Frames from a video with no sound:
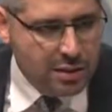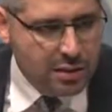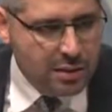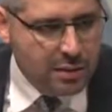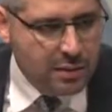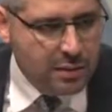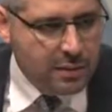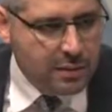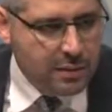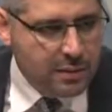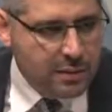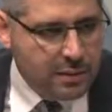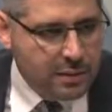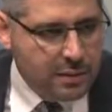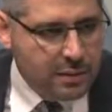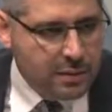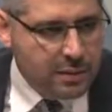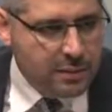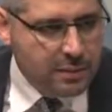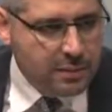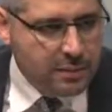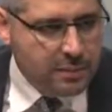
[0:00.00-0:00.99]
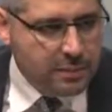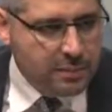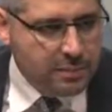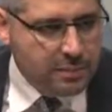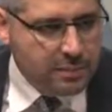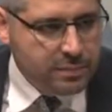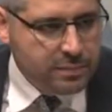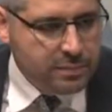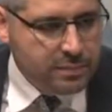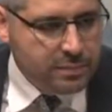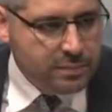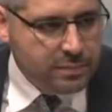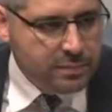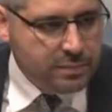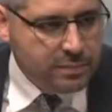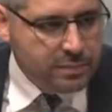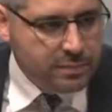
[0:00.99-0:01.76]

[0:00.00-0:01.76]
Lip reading: No one is speaking in this clip.